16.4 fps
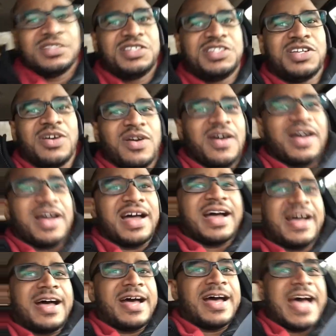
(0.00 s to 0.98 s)
So
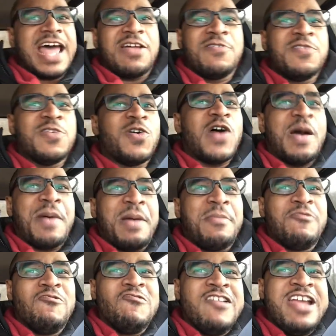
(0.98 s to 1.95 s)
I don't know.
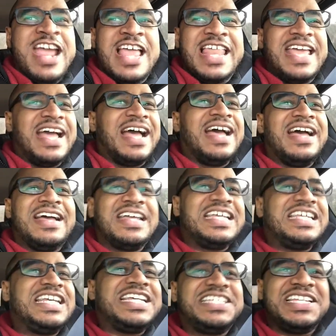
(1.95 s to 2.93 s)
I'm really,
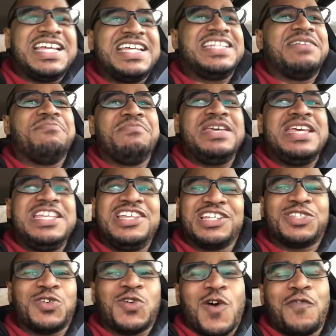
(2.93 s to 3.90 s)
is it me
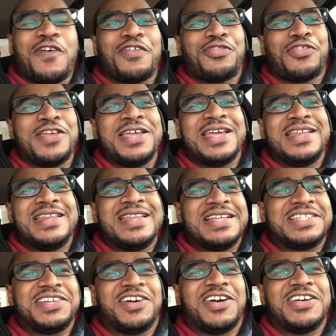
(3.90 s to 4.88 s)
just overthinking
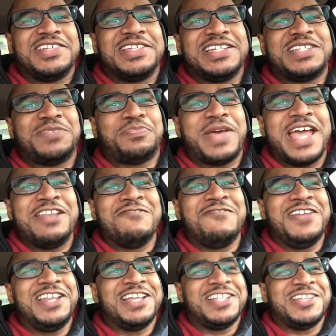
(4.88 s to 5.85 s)
this, or is Penn
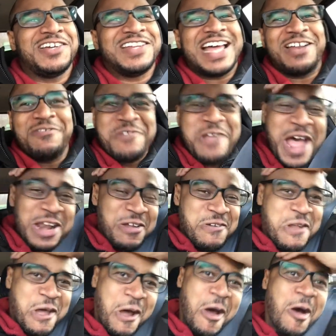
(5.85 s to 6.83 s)
really done? I don't
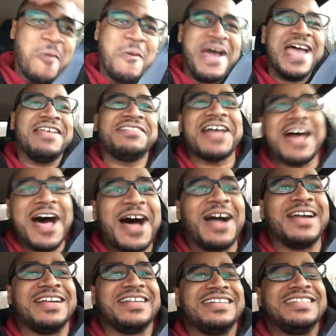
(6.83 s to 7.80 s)
know, man. It's
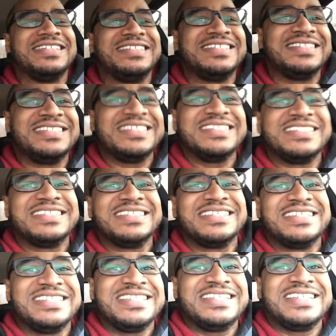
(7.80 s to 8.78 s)
hard.
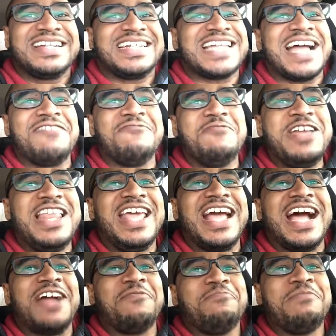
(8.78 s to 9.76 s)
Because I really
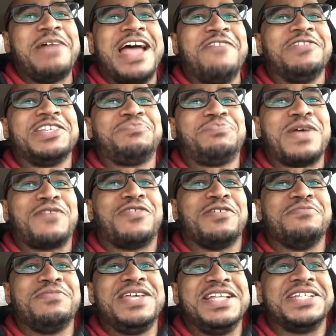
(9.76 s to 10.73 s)
got mad respect
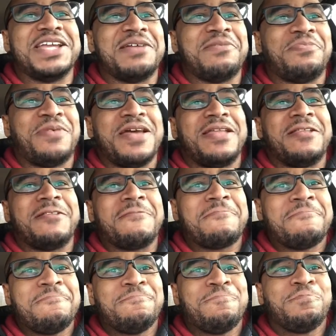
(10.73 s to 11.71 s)
for BJ Penn.
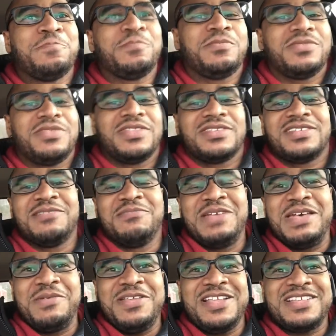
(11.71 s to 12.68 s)
So
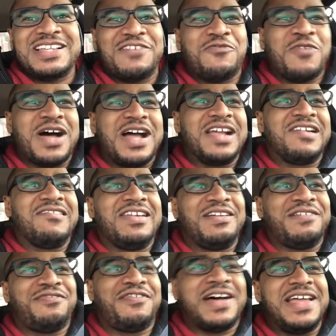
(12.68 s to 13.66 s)
maybe he just have one
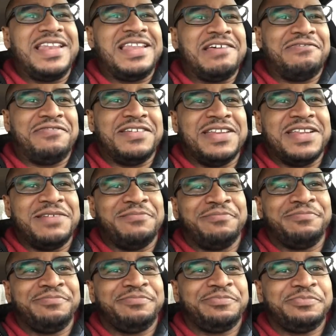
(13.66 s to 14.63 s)
great fight left in him.